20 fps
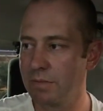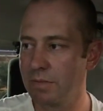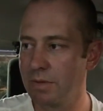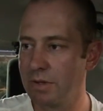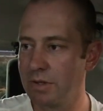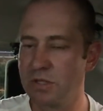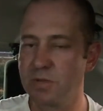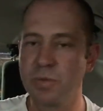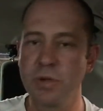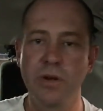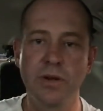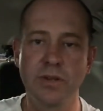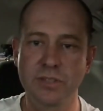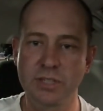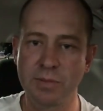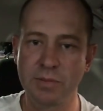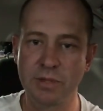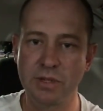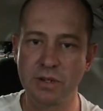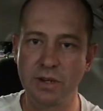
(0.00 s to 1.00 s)
experienced
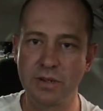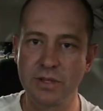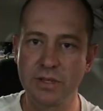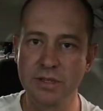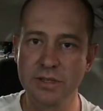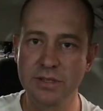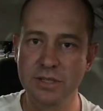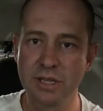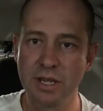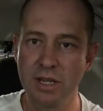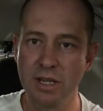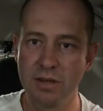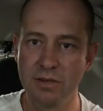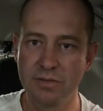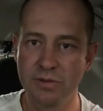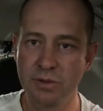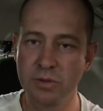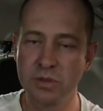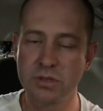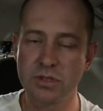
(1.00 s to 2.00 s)
something like this,
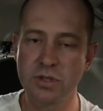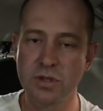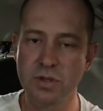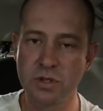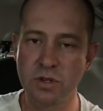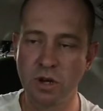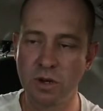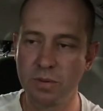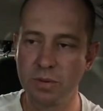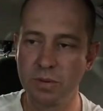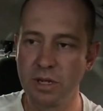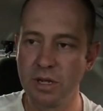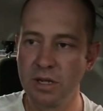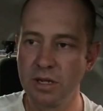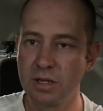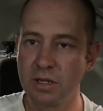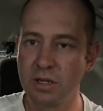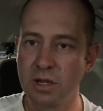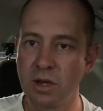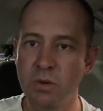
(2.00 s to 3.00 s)
filled it to the top,
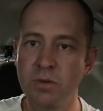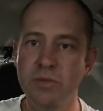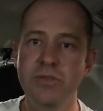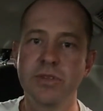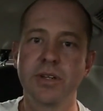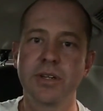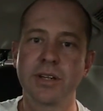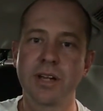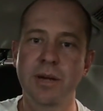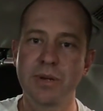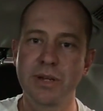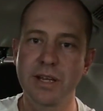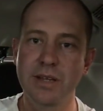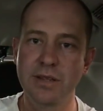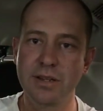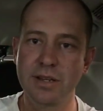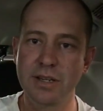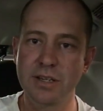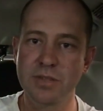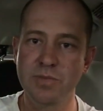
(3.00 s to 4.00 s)
go and fill it up again
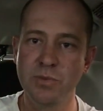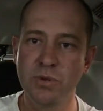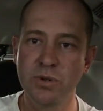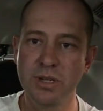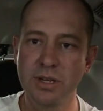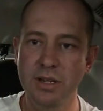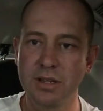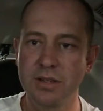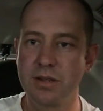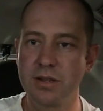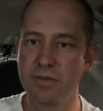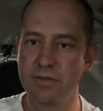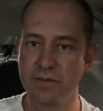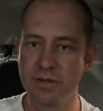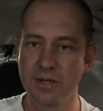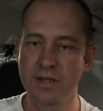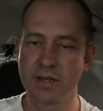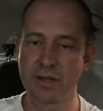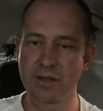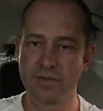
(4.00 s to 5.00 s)
the next morning, and you can
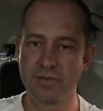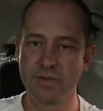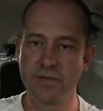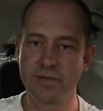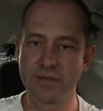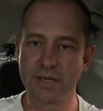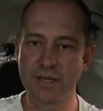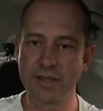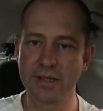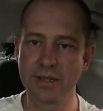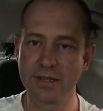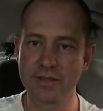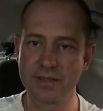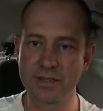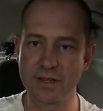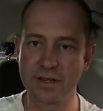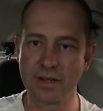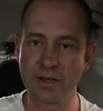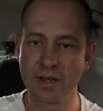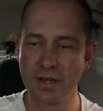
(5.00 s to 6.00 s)
fit another 15 litres
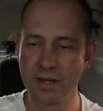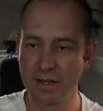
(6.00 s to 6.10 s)
in.